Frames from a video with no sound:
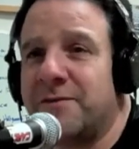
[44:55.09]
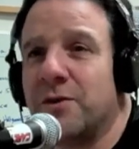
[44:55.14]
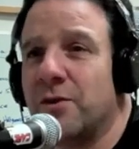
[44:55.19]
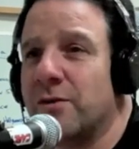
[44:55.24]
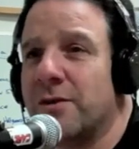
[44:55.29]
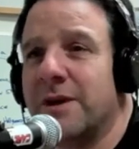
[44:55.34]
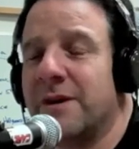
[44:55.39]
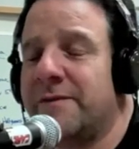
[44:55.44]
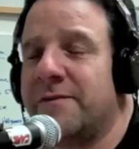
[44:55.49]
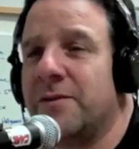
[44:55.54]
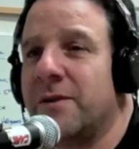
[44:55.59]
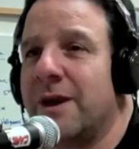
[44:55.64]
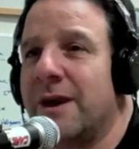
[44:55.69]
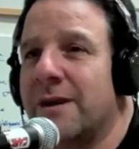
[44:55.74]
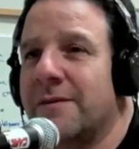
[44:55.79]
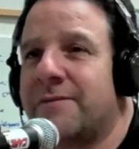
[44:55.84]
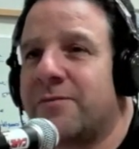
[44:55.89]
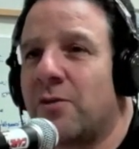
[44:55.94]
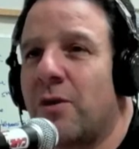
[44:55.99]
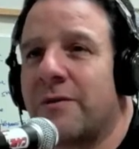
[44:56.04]
if you're if you,
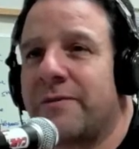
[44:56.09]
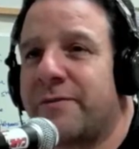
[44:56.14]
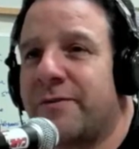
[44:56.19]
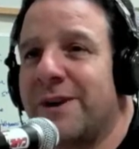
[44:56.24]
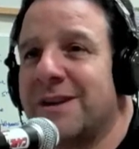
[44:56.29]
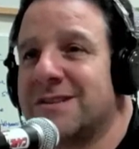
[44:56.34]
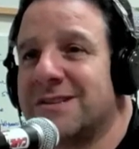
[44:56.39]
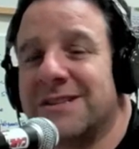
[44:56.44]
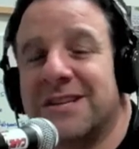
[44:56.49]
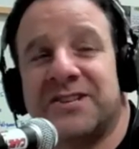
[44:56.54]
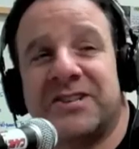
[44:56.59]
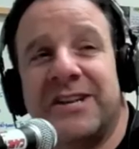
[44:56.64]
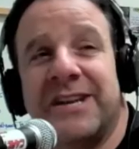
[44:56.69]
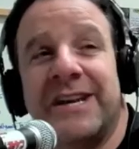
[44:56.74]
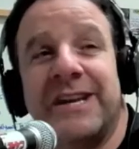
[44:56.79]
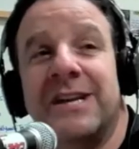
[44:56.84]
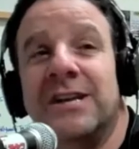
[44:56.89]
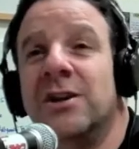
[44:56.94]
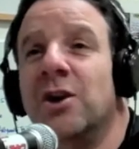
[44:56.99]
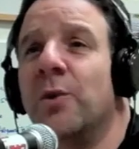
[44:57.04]
for our friends
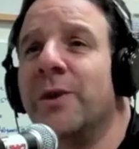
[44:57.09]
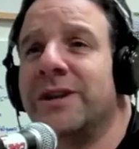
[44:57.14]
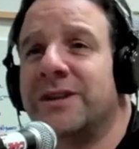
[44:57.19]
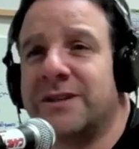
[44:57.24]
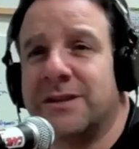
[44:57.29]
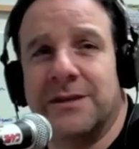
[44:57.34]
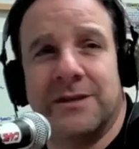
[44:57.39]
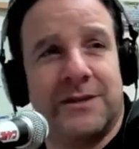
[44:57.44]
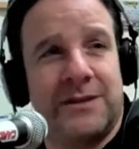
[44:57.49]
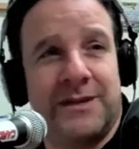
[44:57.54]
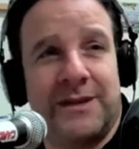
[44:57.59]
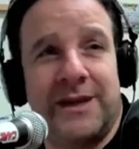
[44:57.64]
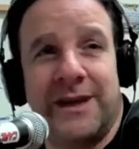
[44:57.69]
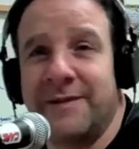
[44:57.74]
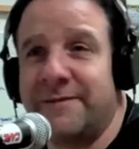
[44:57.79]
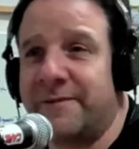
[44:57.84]
listening in Newington,